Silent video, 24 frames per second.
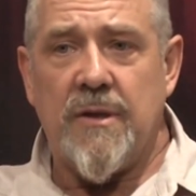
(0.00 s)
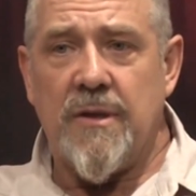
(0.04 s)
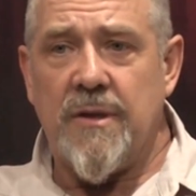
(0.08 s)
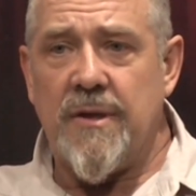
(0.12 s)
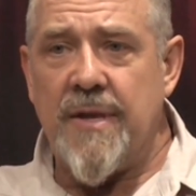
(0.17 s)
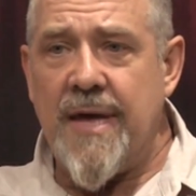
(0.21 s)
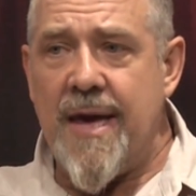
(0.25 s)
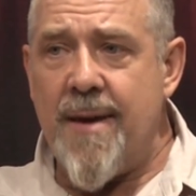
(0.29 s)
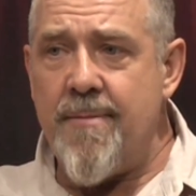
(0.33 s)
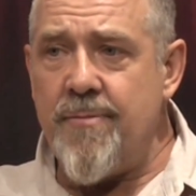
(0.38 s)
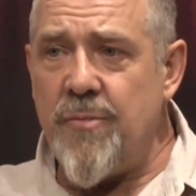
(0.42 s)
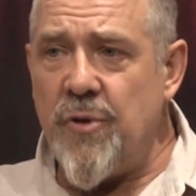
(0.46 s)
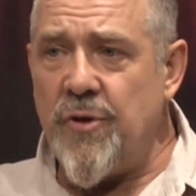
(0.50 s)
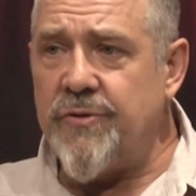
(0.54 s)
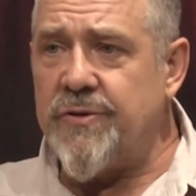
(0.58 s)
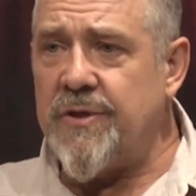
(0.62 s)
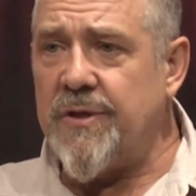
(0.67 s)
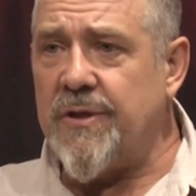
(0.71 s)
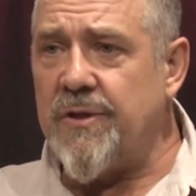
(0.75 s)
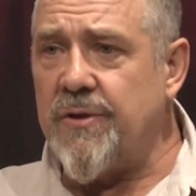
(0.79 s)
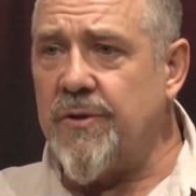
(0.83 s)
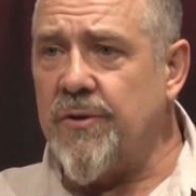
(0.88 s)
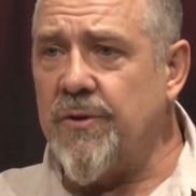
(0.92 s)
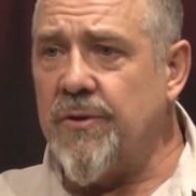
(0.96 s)
their
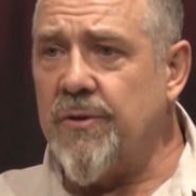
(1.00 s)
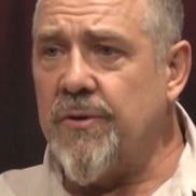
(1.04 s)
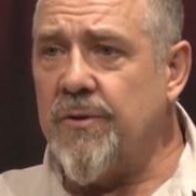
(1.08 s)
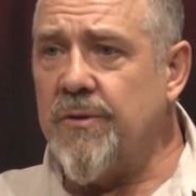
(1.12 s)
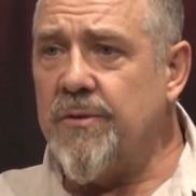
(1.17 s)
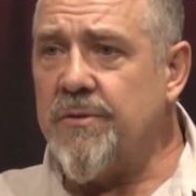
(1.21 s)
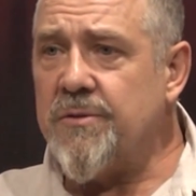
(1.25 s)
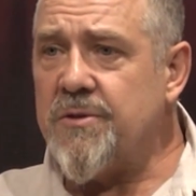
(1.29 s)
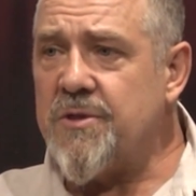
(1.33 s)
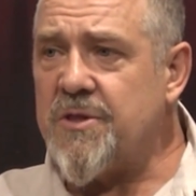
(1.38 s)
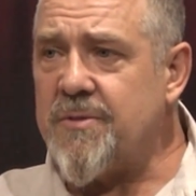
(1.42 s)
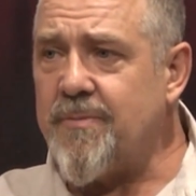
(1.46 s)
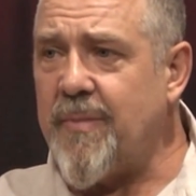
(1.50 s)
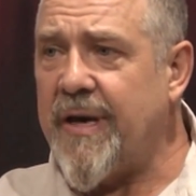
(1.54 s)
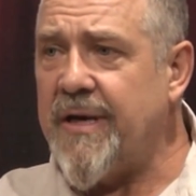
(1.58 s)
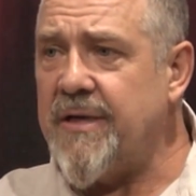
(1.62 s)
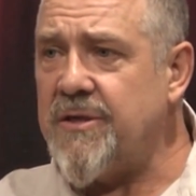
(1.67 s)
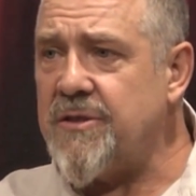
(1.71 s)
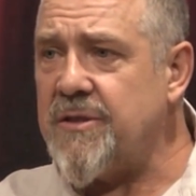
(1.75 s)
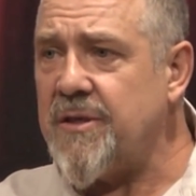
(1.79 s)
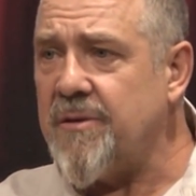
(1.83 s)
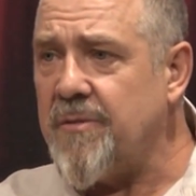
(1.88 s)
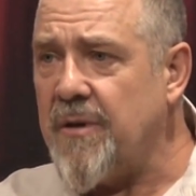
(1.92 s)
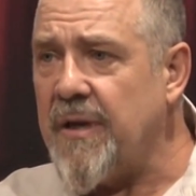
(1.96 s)
musical melody,
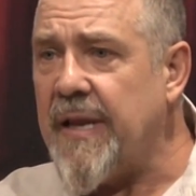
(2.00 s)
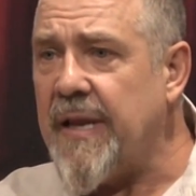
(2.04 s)
space and